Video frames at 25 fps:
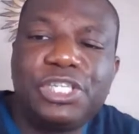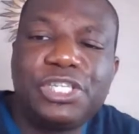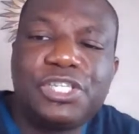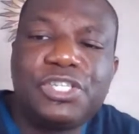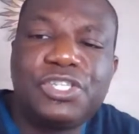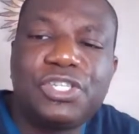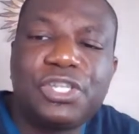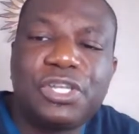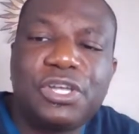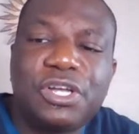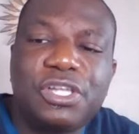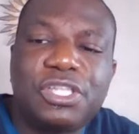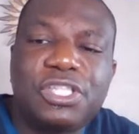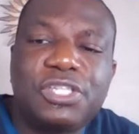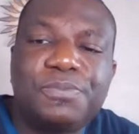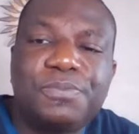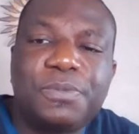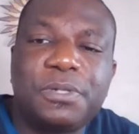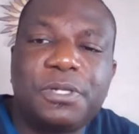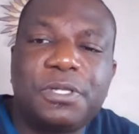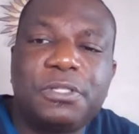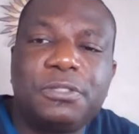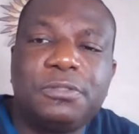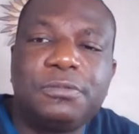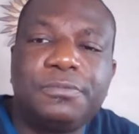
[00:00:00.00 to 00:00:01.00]
John's
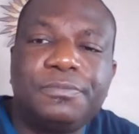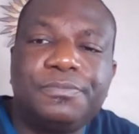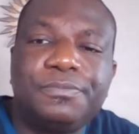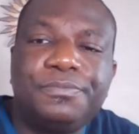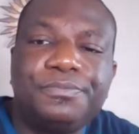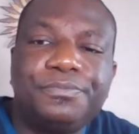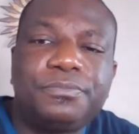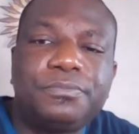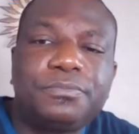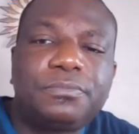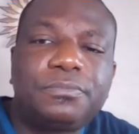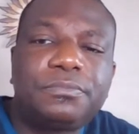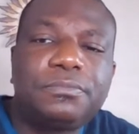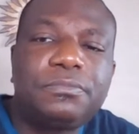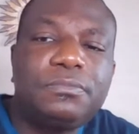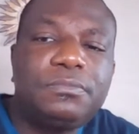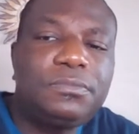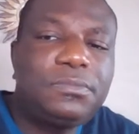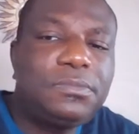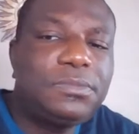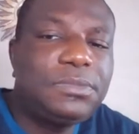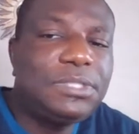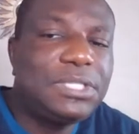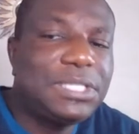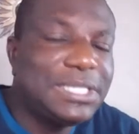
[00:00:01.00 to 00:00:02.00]
Gospel,
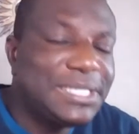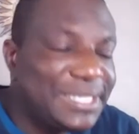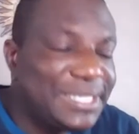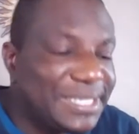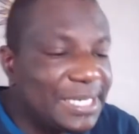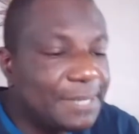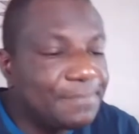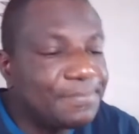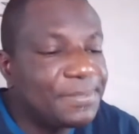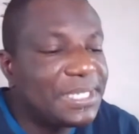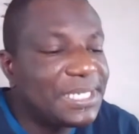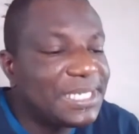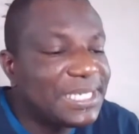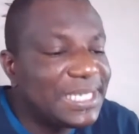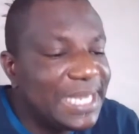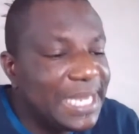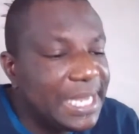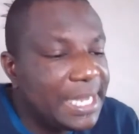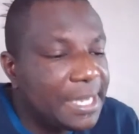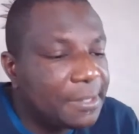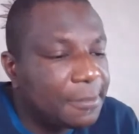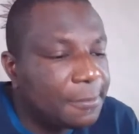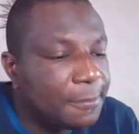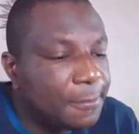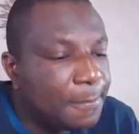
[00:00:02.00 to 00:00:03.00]
chapter
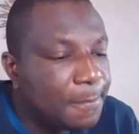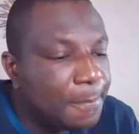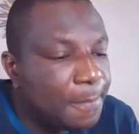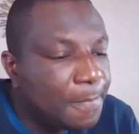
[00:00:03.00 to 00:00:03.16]
10.